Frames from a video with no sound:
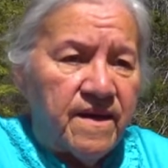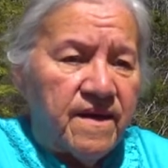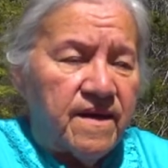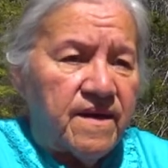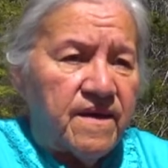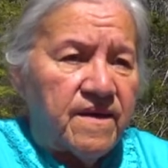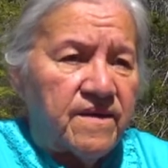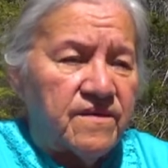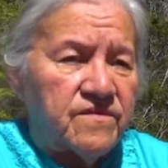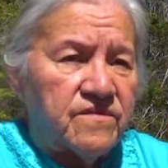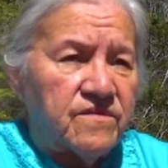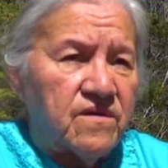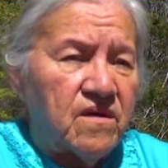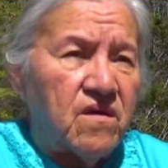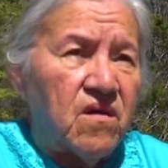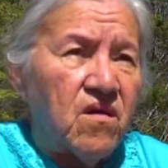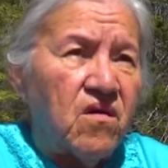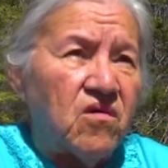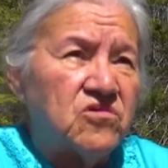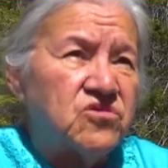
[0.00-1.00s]
And
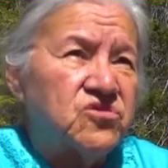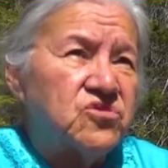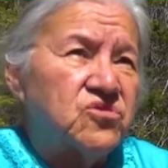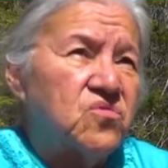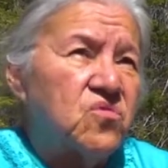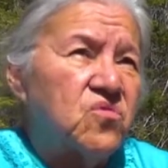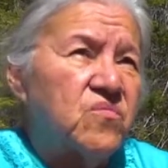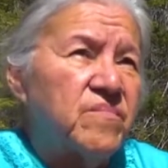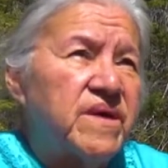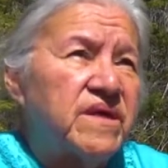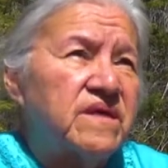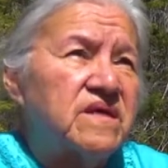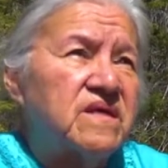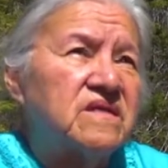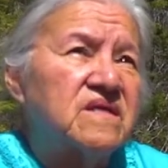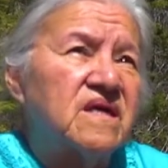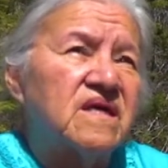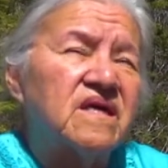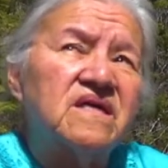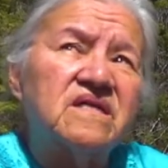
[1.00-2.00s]
also
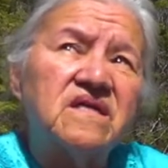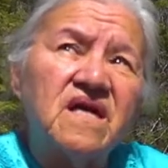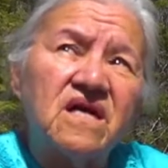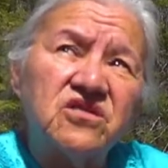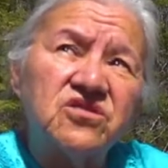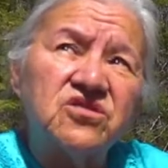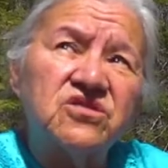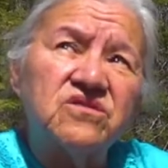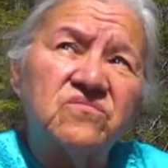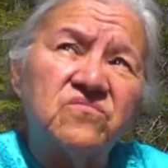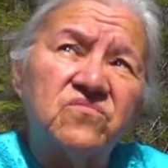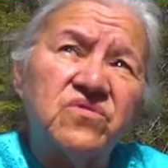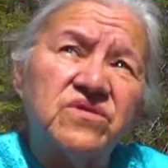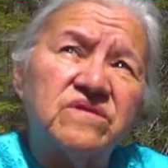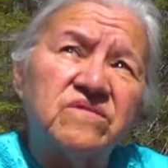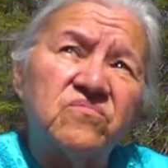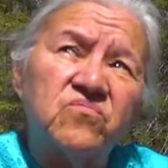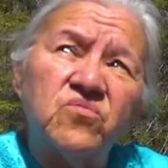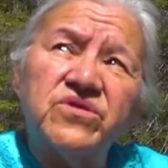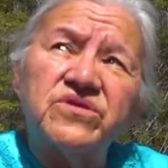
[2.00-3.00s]
making the connection with
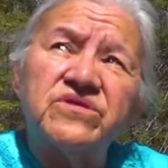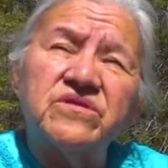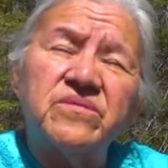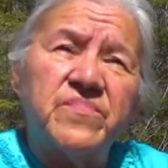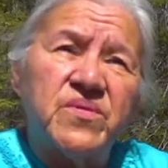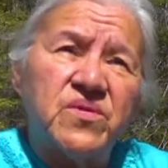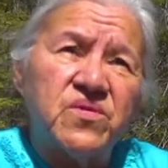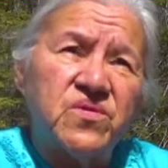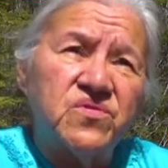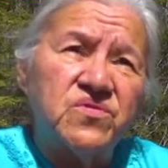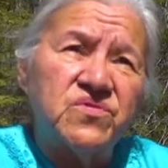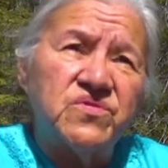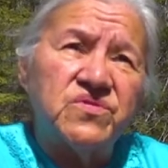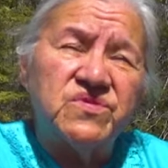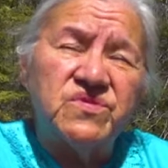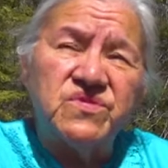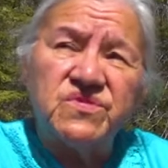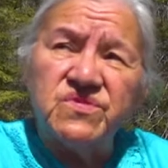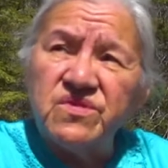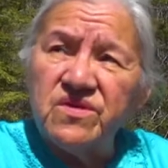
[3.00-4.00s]
the
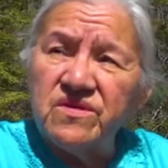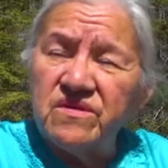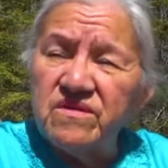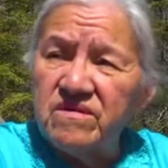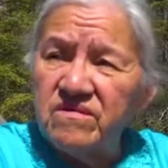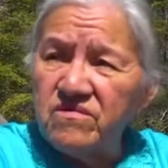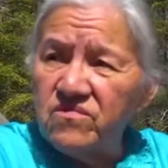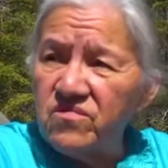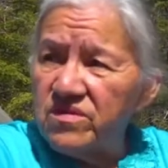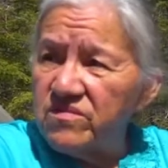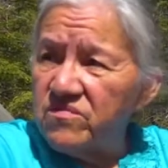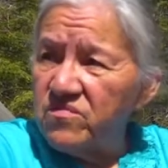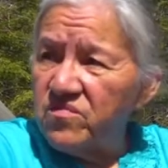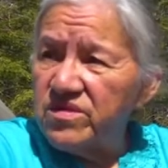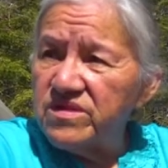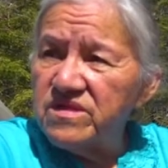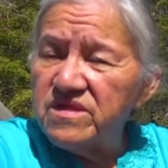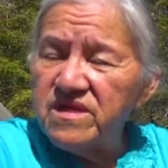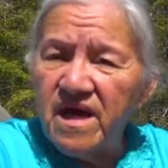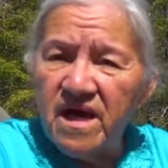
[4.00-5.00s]
birds,
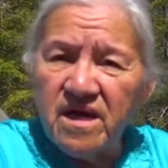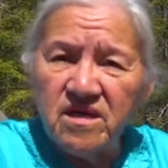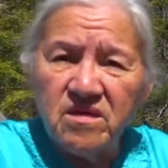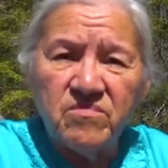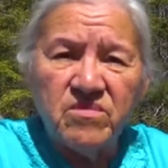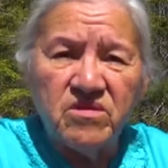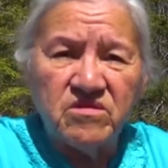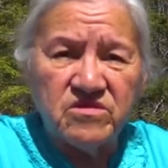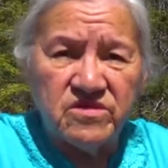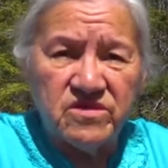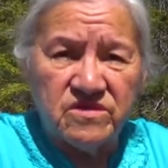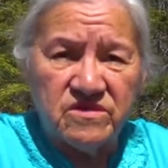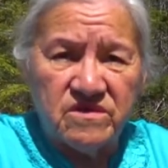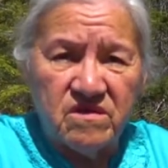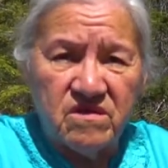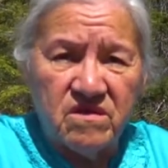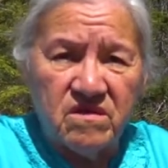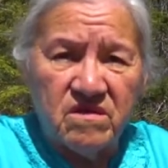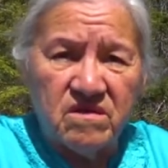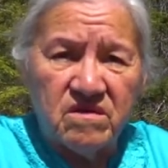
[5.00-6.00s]
with the animals
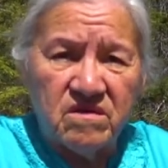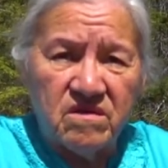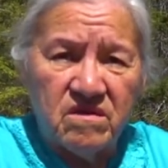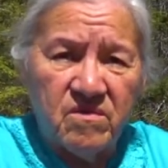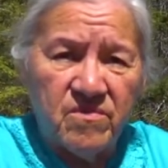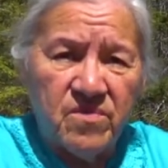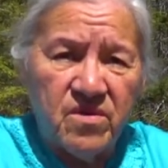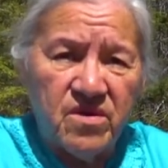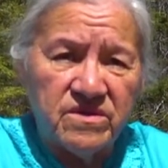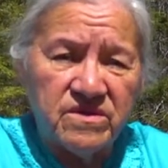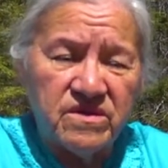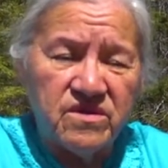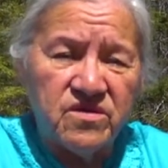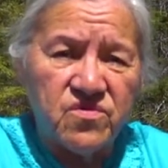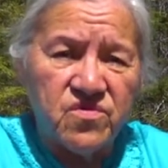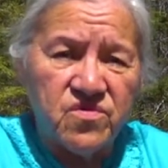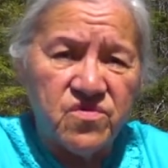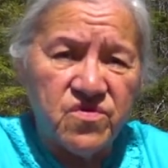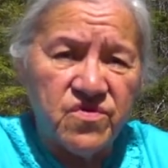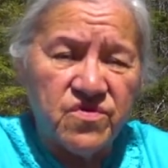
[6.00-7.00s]
upon the
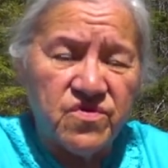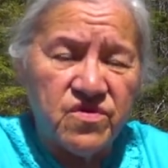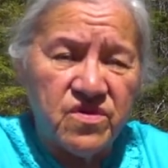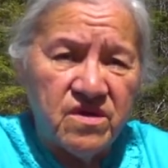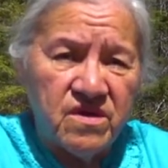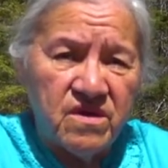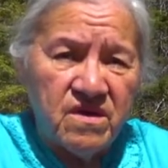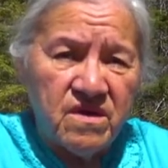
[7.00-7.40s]
earth.